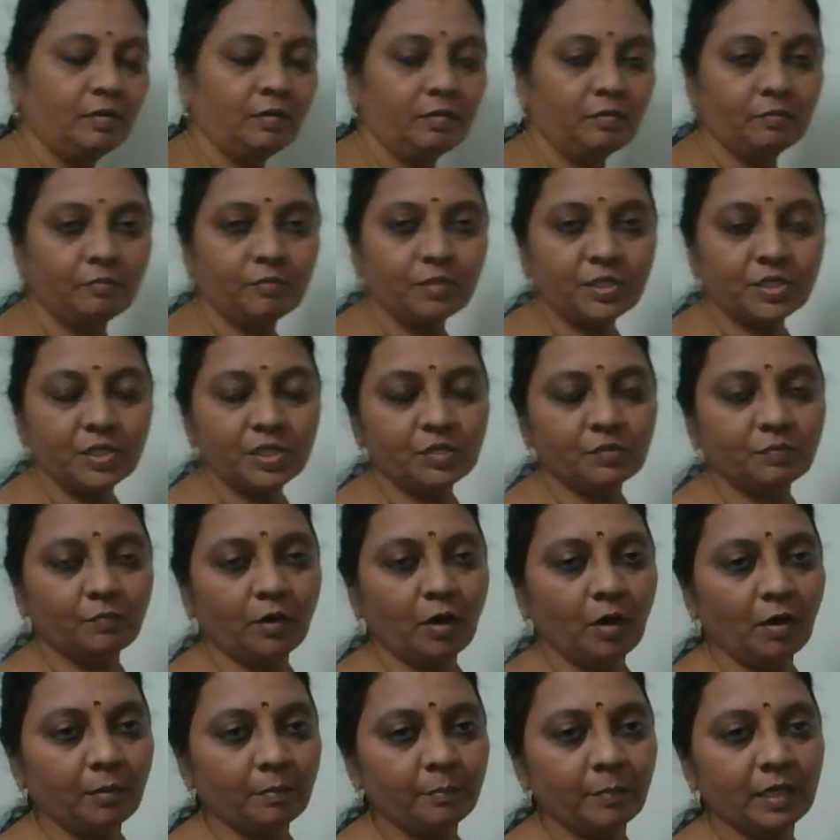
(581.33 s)
which is
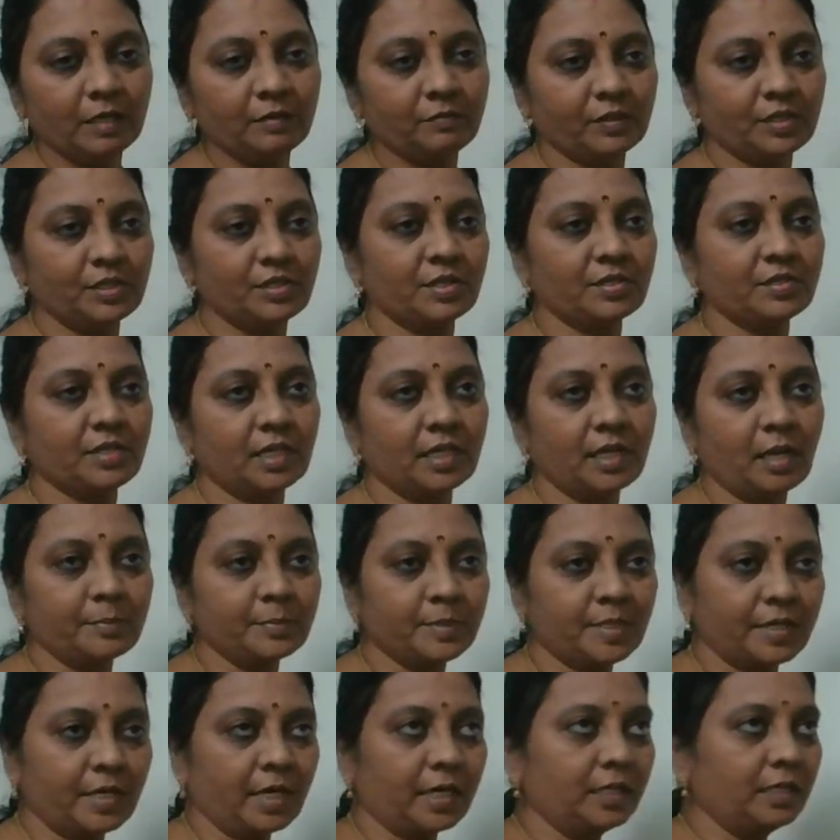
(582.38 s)
verb and which is an
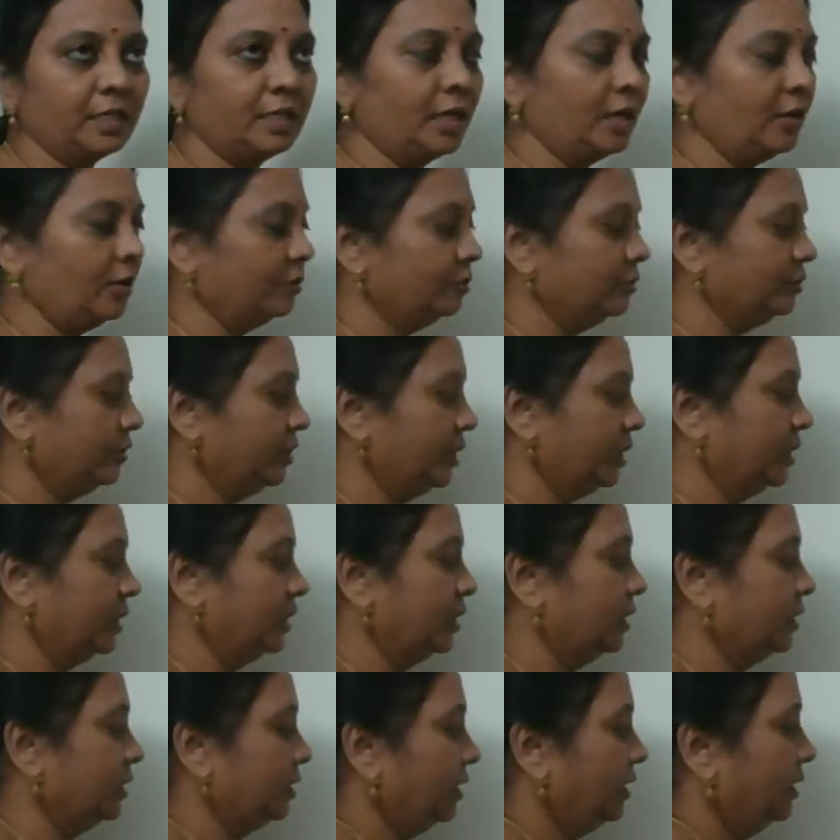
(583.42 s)
abstract noun
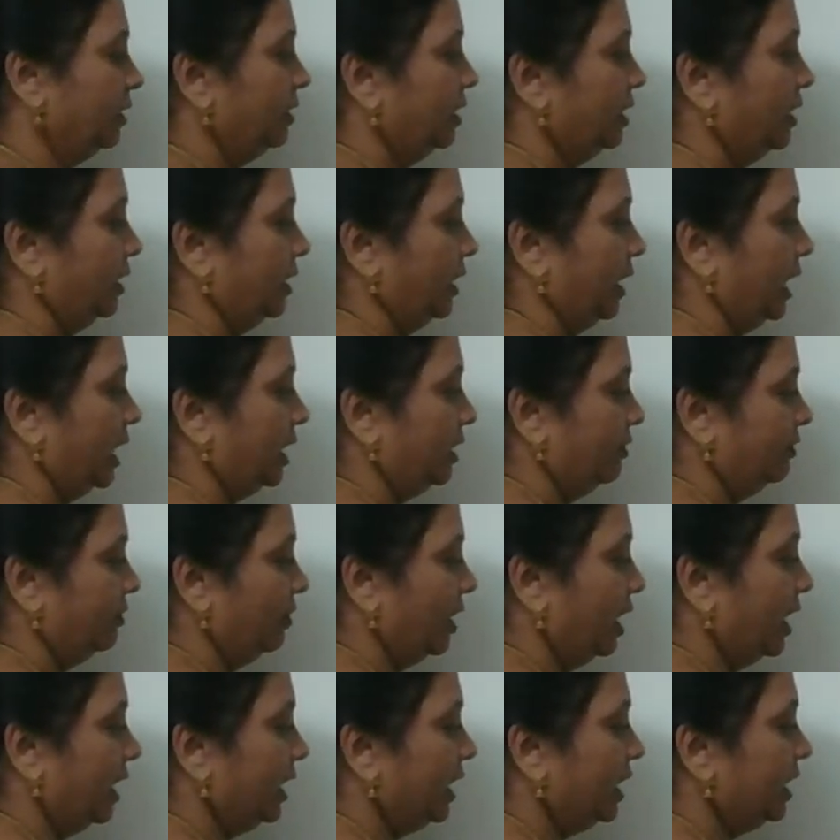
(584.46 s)
here.
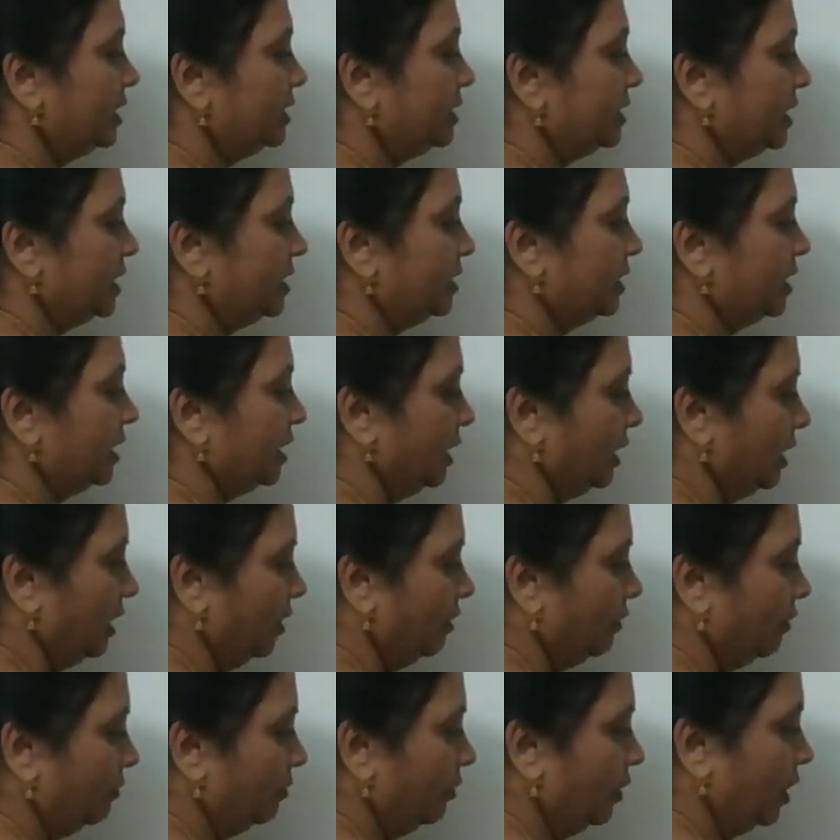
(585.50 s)
Advise is a
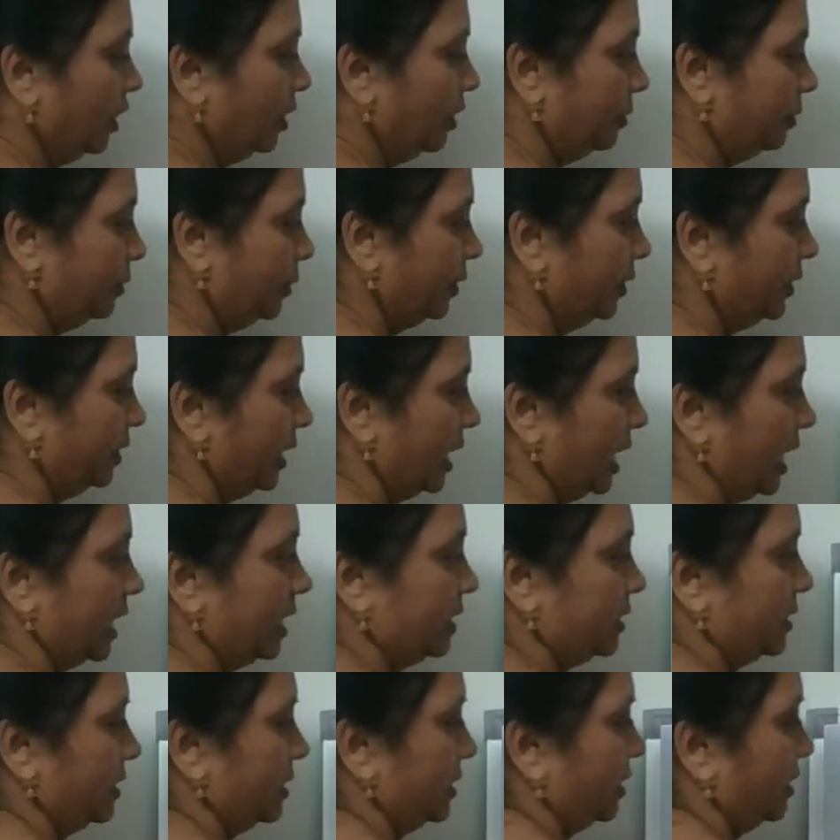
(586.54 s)
verb.
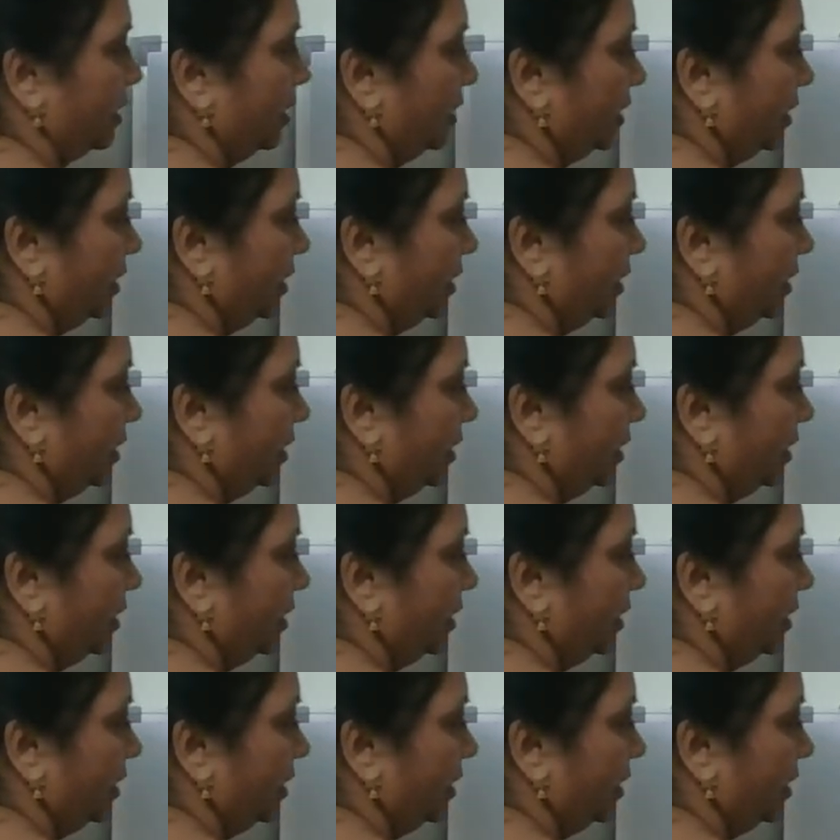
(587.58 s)
S.